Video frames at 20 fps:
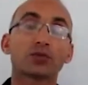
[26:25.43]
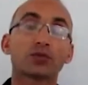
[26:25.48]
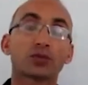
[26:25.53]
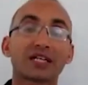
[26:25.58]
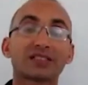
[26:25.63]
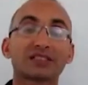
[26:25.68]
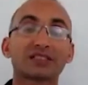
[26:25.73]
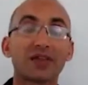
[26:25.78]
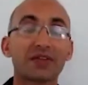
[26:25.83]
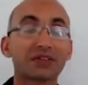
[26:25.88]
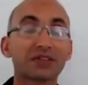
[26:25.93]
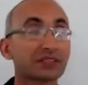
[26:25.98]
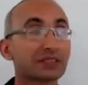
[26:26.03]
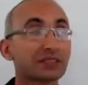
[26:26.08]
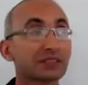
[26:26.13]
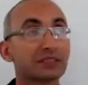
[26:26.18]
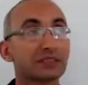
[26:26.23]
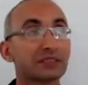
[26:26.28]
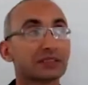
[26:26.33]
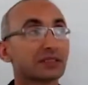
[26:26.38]
we can say that it
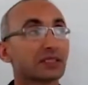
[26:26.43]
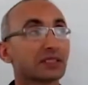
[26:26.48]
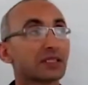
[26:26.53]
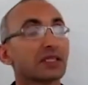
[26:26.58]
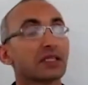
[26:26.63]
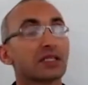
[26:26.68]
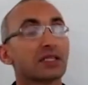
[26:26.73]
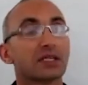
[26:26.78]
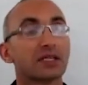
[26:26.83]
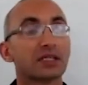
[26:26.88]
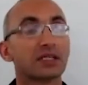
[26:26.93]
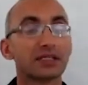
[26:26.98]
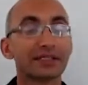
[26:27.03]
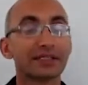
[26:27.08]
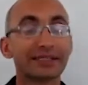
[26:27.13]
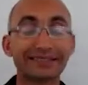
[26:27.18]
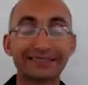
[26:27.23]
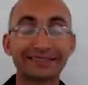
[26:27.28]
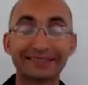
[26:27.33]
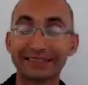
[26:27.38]

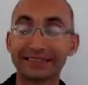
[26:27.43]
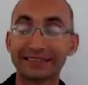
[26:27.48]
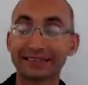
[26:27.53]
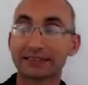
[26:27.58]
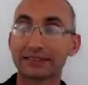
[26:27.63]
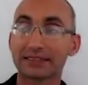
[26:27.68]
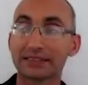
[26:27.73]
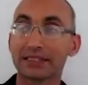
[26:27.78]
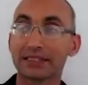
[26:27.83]
is